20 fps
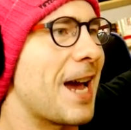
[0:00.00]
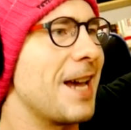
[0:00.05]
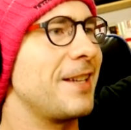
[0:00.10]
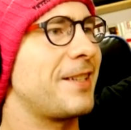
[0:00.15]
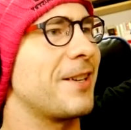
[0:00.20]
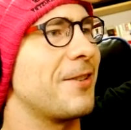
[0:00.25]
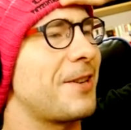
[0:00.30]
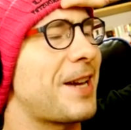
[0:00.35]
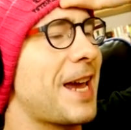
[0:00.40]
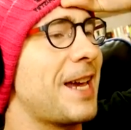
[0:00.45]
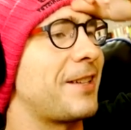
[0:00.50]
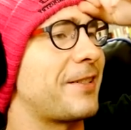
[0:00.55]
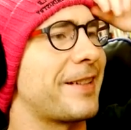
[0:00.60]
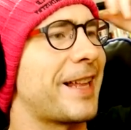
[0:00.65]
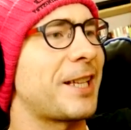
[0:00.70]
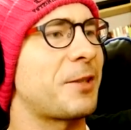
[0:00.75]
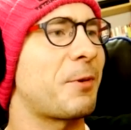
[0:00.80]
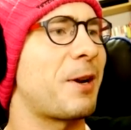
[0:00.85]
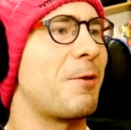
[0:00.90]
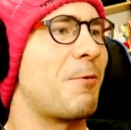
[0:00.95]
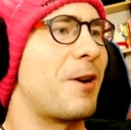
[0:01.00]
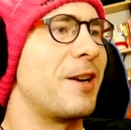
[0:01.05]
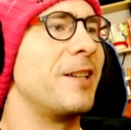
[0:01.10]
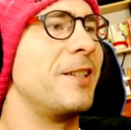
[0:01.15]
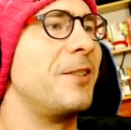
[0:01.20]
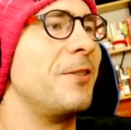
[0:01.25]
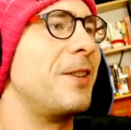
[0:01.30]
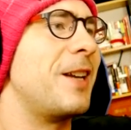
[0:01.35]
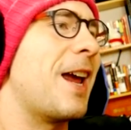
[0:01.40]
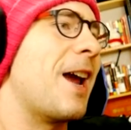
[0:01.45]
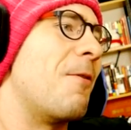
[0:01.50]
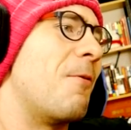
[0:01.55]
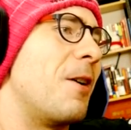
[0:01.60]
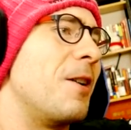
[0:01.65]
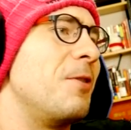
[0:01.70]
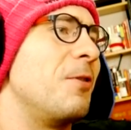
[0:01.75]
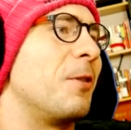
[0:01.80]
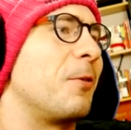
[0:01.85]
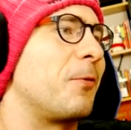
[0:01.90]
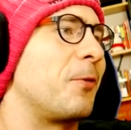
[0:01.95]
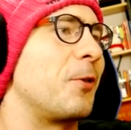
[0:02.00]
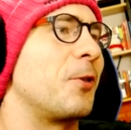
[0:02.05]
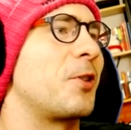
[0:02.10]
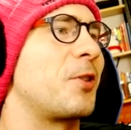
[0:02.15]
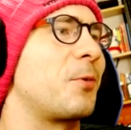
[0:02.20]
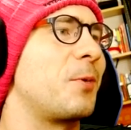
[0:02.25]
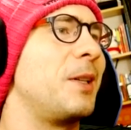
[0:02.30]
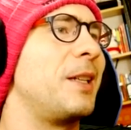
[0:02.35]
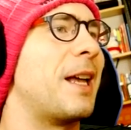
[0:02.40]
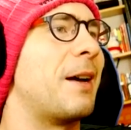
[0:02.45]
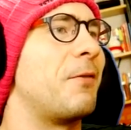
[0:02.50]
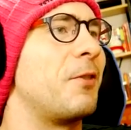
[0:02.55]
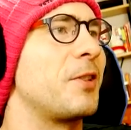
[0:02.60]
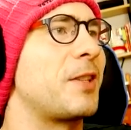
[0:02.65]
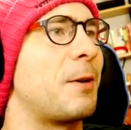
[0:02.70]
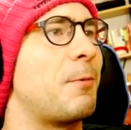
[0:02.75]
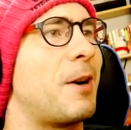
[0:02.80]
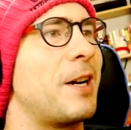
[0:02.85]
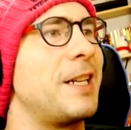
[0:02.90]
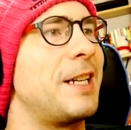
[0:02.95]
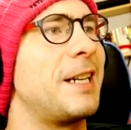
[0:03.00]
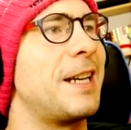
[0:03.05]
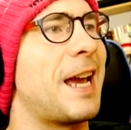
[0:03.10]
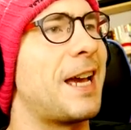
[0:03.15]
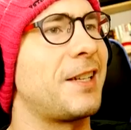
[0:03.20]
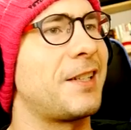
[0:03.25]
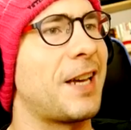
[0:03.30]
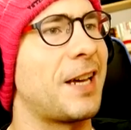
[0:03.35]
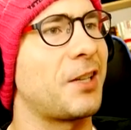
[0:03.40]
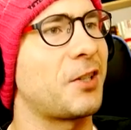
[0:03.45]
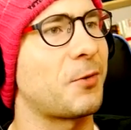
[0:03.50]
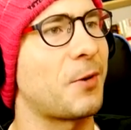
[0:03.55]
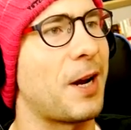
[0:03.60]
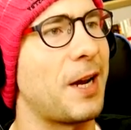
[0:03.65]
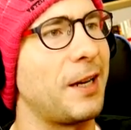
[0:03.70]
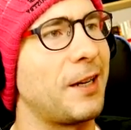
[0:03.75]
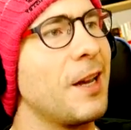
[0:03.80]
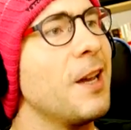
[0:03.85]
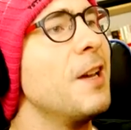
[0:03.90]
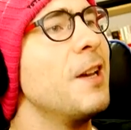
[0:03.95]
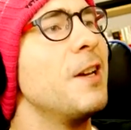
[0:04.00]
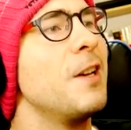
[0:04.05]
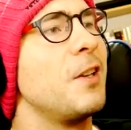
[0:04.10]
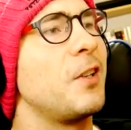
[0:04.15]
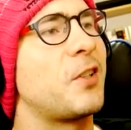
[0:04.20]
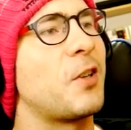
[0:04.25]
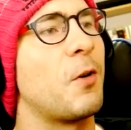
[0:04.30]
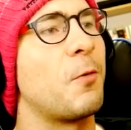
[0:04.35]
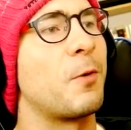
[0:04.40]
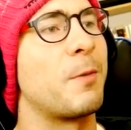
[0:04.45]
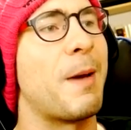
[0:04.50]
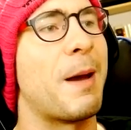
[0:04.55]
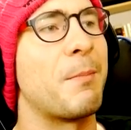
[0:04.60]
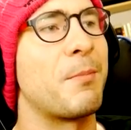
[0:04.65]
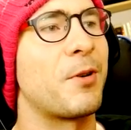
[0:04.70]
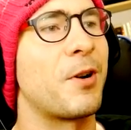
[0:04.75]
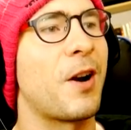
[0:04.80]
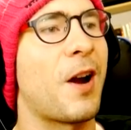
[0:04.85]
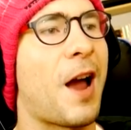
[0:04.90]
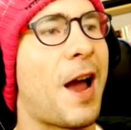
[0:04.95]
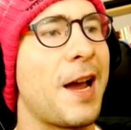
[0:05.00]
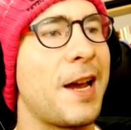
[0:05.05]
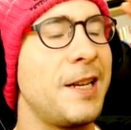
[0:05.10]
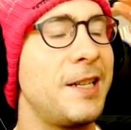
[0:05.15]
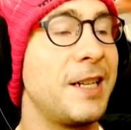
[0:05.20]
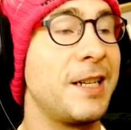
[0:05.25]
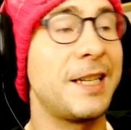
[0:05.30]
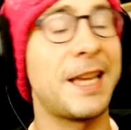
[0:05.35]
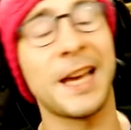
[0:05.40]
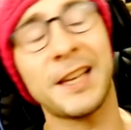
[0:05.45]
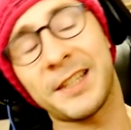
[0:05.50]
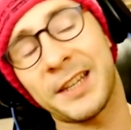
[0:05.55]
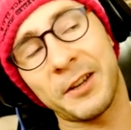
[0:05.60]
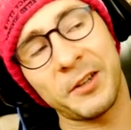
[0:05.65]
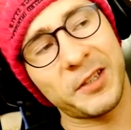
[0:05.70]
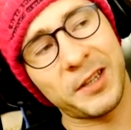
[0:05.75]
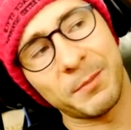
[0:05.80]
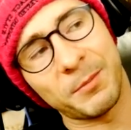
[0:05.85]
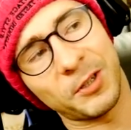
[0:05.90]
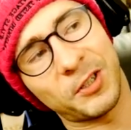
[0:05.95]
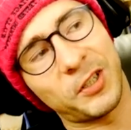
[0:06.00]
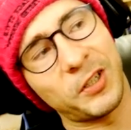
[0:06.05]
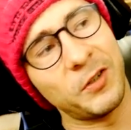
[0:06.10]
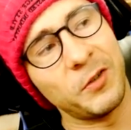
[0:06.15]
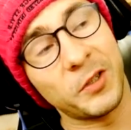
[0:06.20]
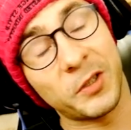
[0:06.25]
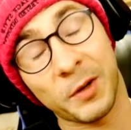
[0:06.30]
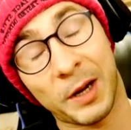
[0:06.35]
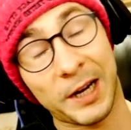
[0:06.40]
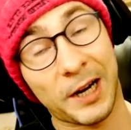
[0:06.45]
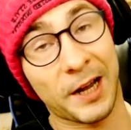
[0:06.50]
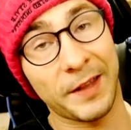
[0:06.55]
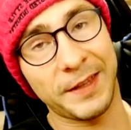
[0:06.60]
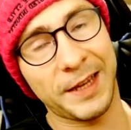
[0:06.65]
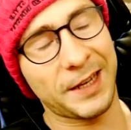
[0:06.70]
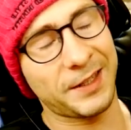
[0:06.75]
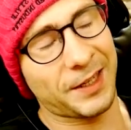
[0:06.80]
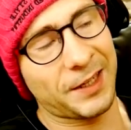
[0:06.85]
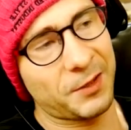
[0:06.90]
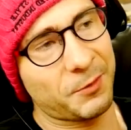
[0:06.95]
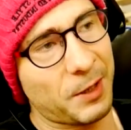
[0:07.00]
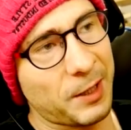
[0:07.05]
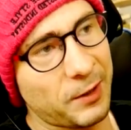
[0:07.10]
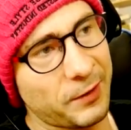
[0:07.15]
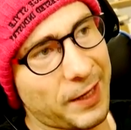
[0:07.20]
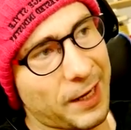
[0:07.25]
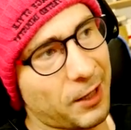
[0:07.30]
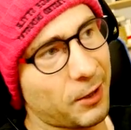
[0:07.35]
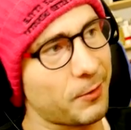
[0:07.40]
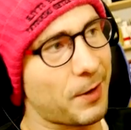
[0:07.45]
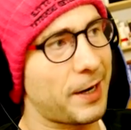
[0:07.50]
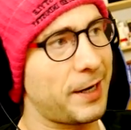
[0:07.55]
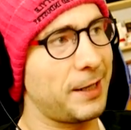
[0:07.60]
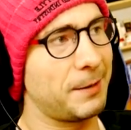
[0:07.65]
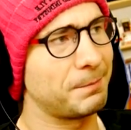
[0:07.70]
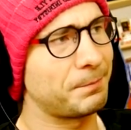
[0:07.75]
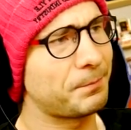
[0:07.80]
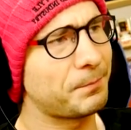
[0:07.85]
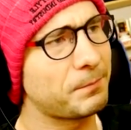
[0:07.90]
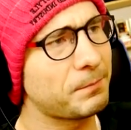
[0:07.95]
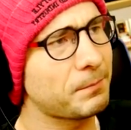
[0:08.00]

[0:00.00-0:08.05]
guys. Okay, so that's what I want to do today. I want to do the first three levels. I want to get an SS rank. So remember, I did guest house number two, so I got the SS rank on that already.